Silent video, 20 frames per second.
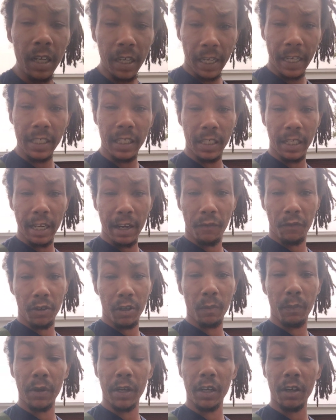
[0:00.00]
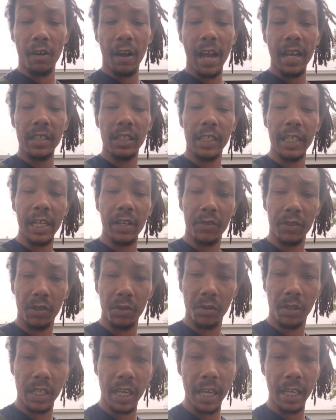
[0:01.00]
It's different depending on how serious
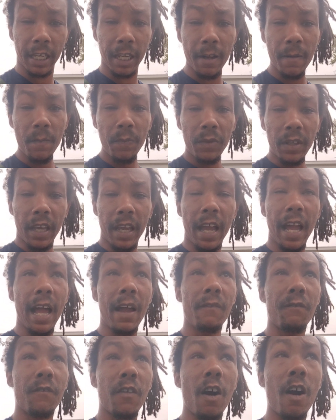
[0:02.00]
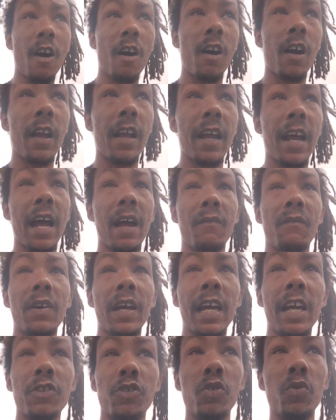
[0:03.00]
you take it and how far and how
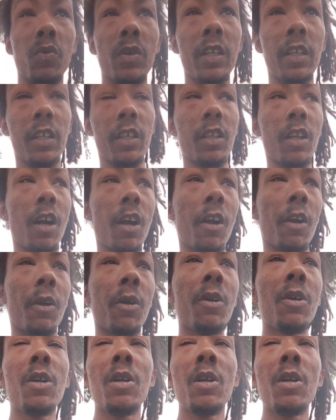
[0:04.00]
fast you're willing to learn.